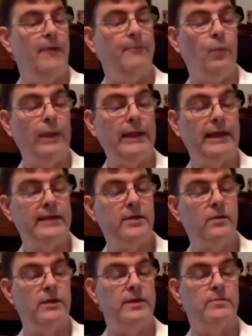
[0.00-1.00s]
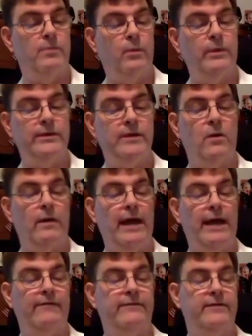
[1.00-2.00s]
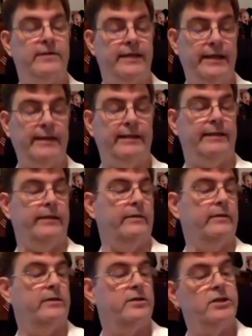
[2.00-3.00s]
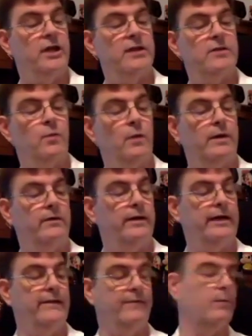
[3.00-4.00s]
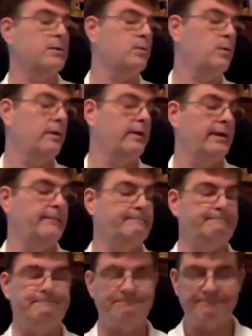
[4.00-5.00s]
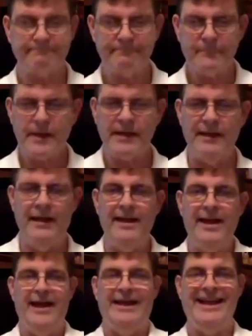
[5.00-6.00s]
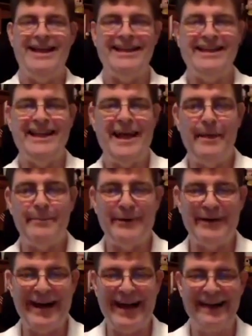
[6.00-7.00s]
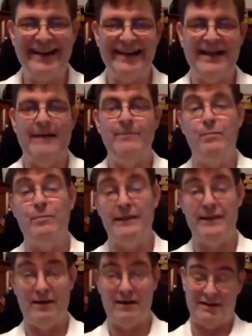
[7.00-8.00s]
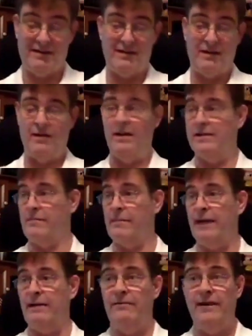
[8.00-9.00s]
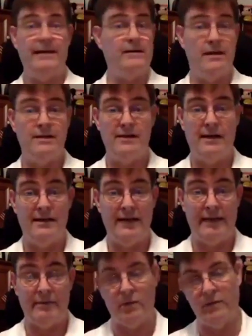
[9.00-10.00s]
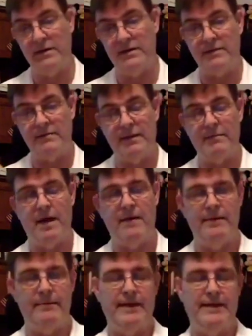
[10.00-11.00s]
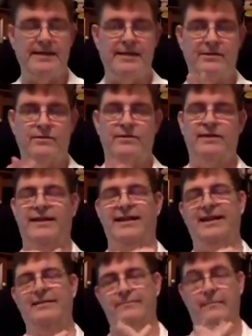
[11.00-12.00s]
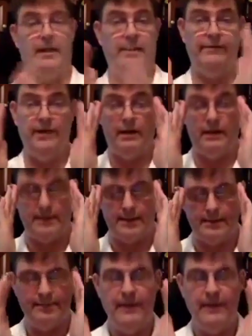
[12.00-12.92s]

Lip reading: We like Tony's, but we don't have to eat there. Just wondering if it was worth it. Kelly, neighbor, howdy. I'm going to be in Arkansas, as a matter of fact, on Sunday. I'm going to see my mom and my sisters. They live in Arkansas.